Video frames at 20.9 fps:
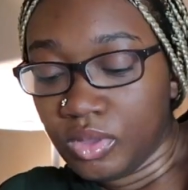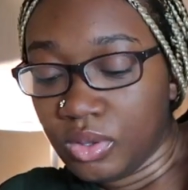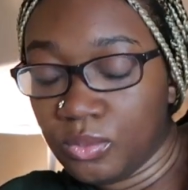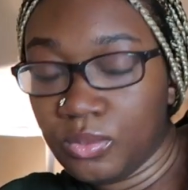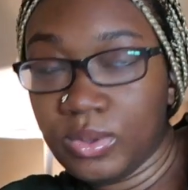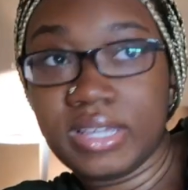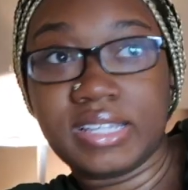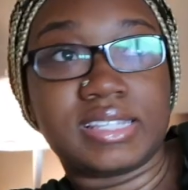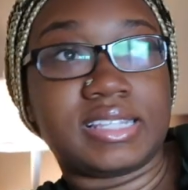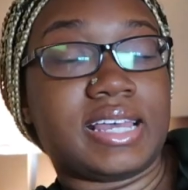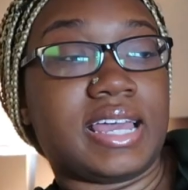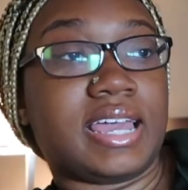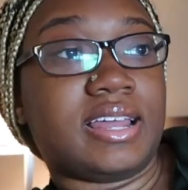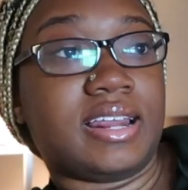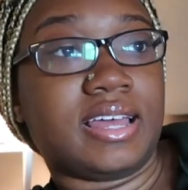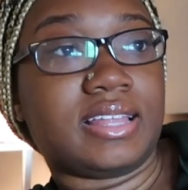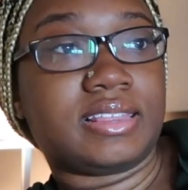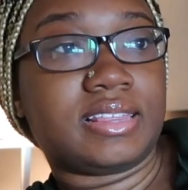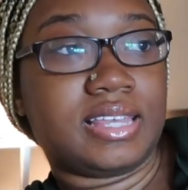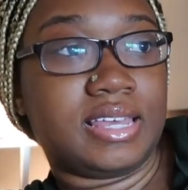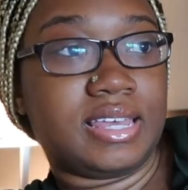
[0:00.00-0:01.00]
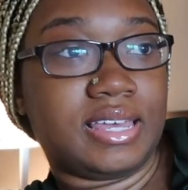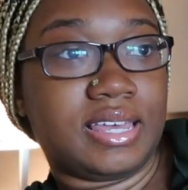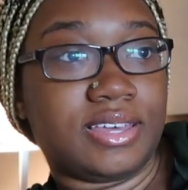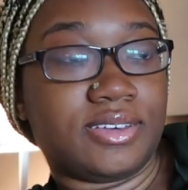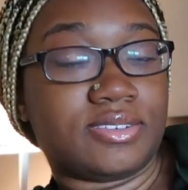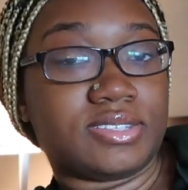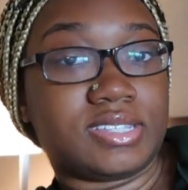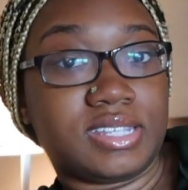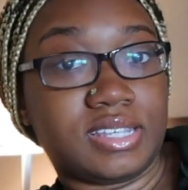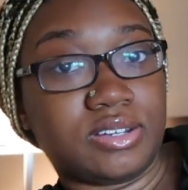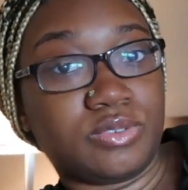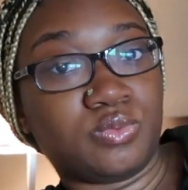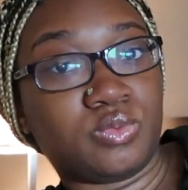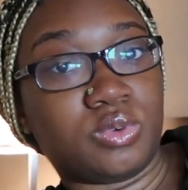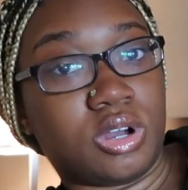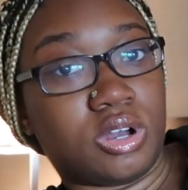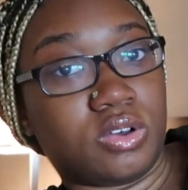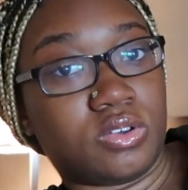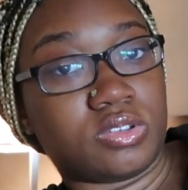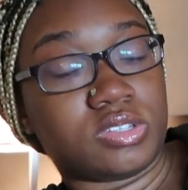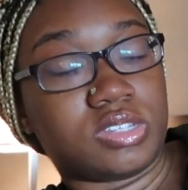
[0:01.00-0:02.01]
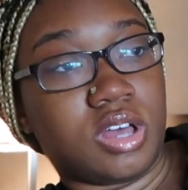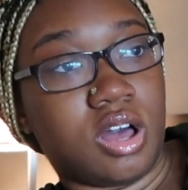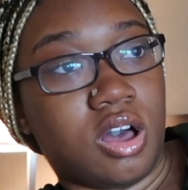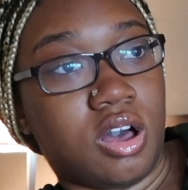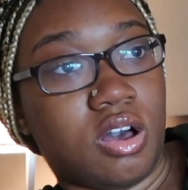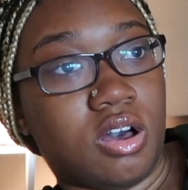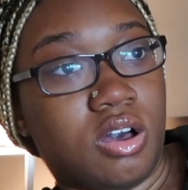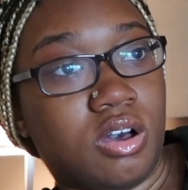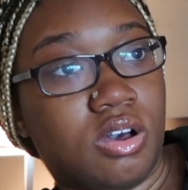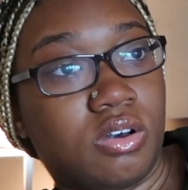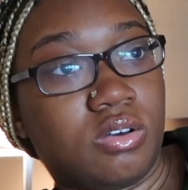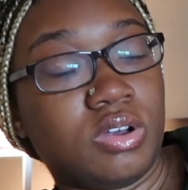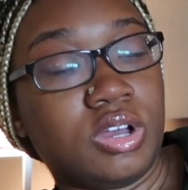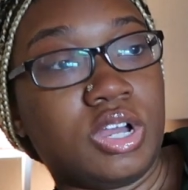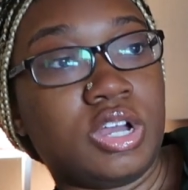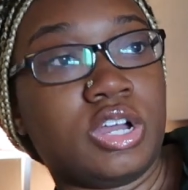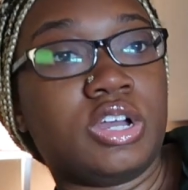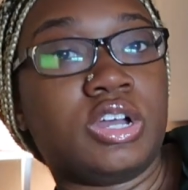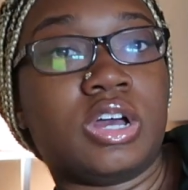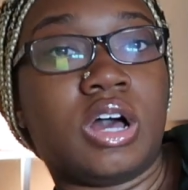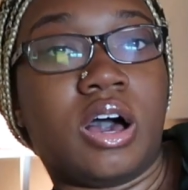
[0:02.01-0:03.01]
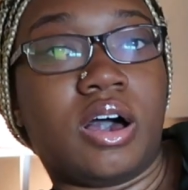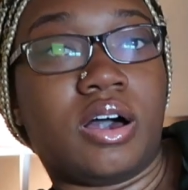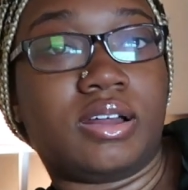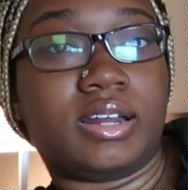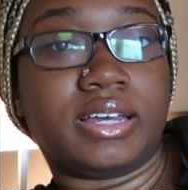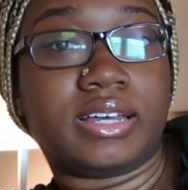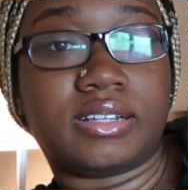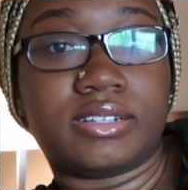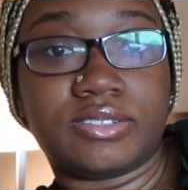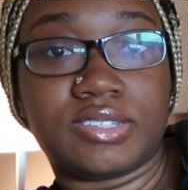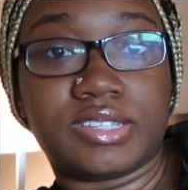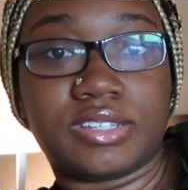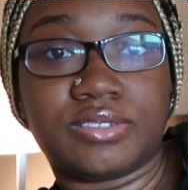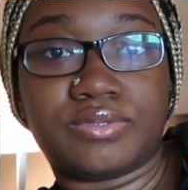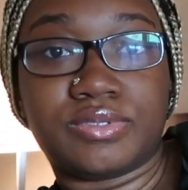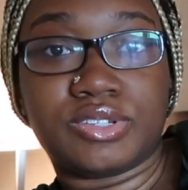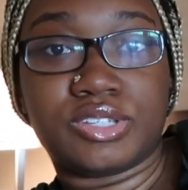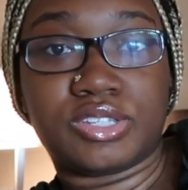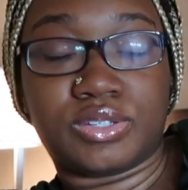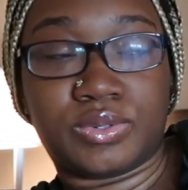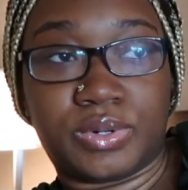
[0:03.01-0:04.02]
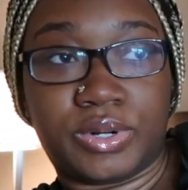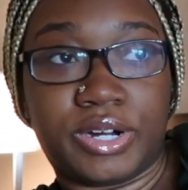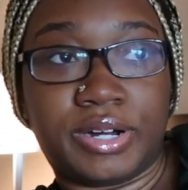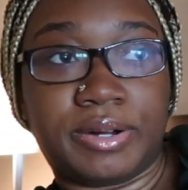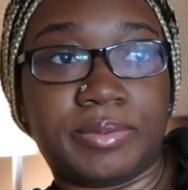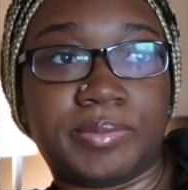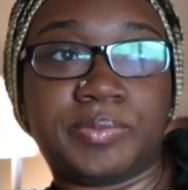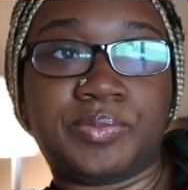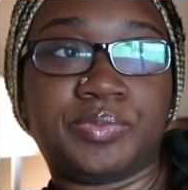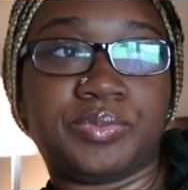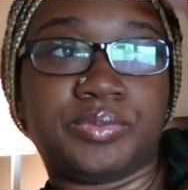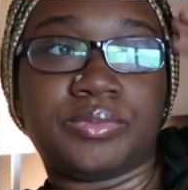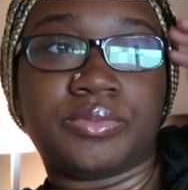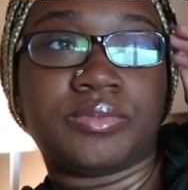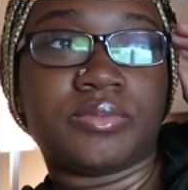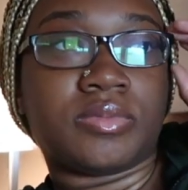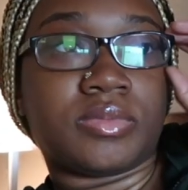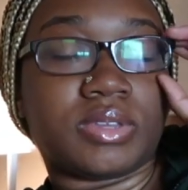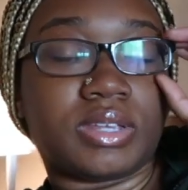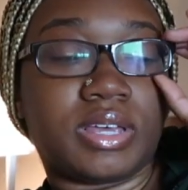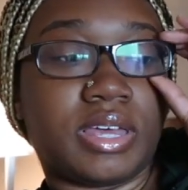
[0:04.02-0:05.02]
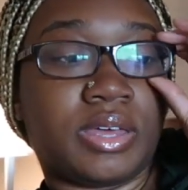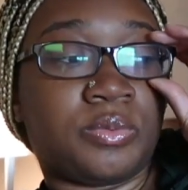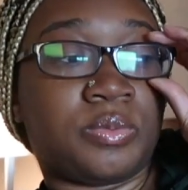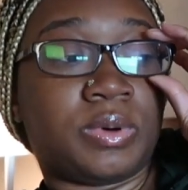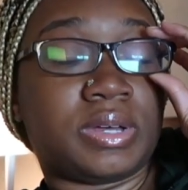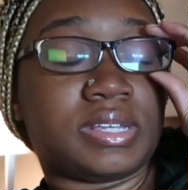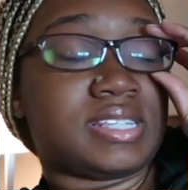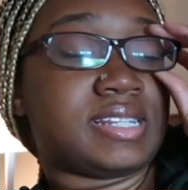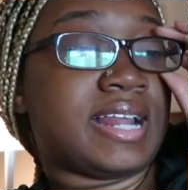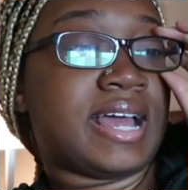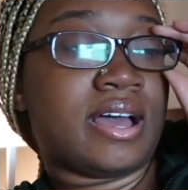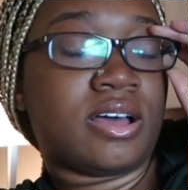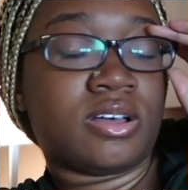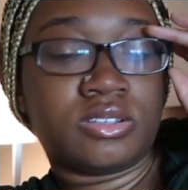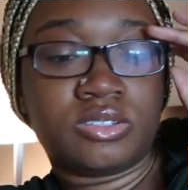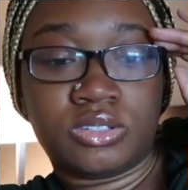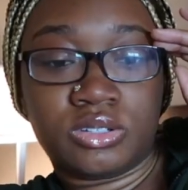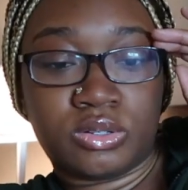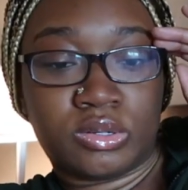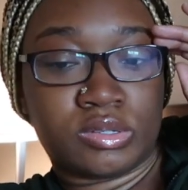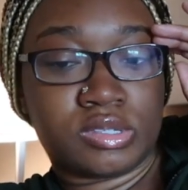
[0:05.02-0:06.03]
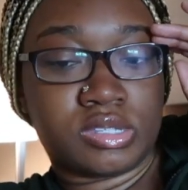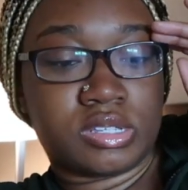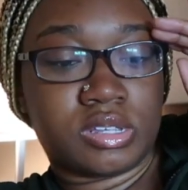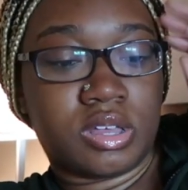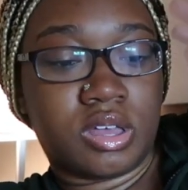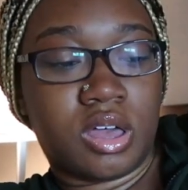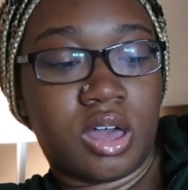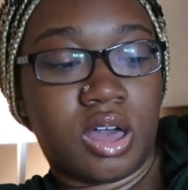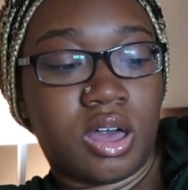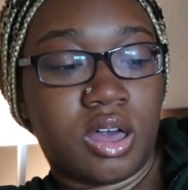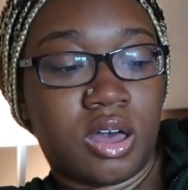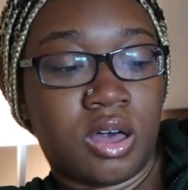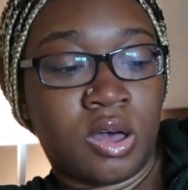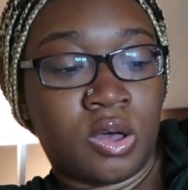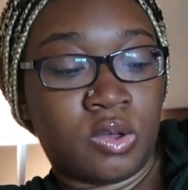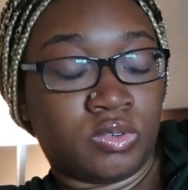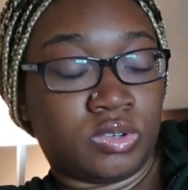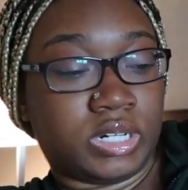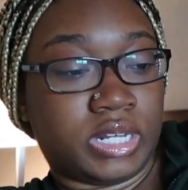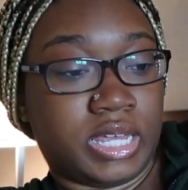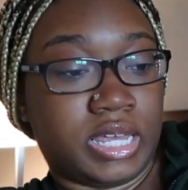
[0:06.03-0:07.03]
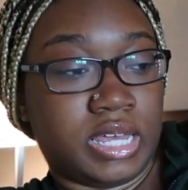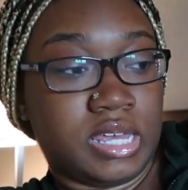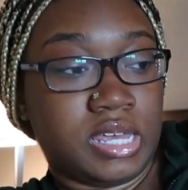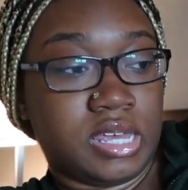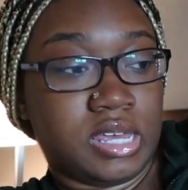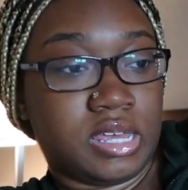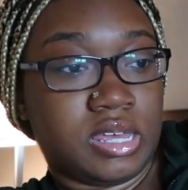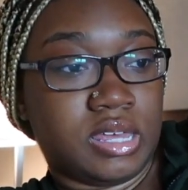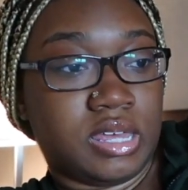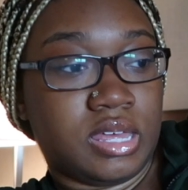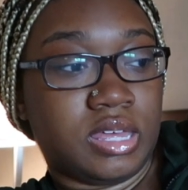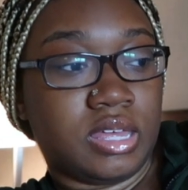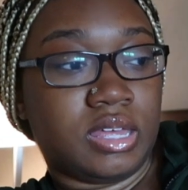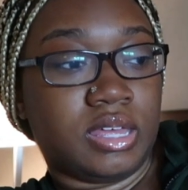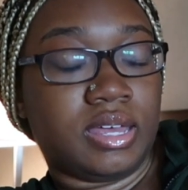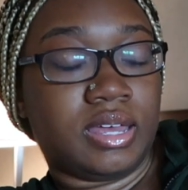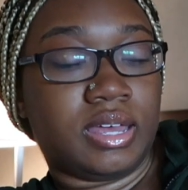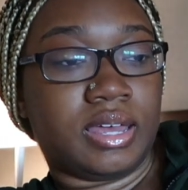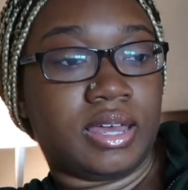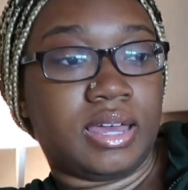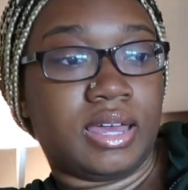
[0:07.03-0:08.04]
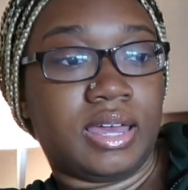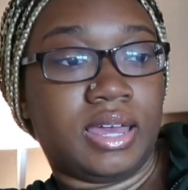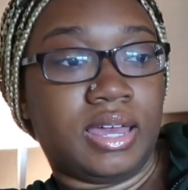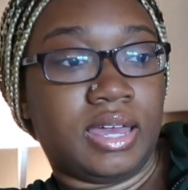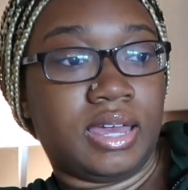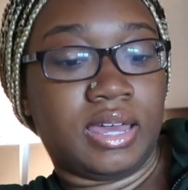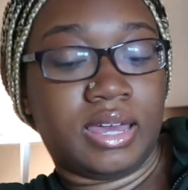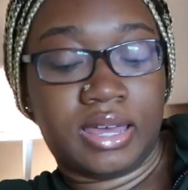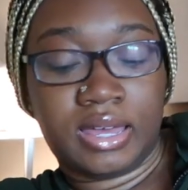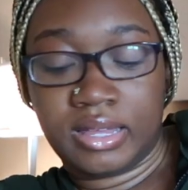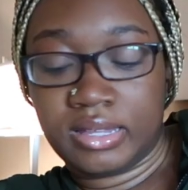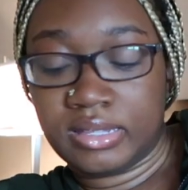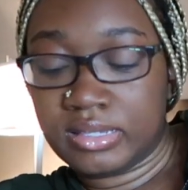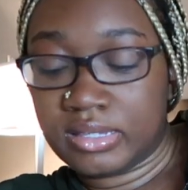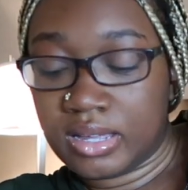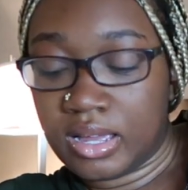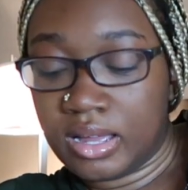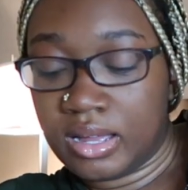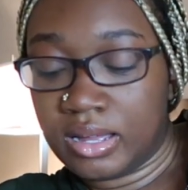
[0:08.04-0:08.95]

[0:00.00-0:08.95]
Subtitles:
We stayed at the Hilton Rose Hall all-inclusive resort. It was not adults only, and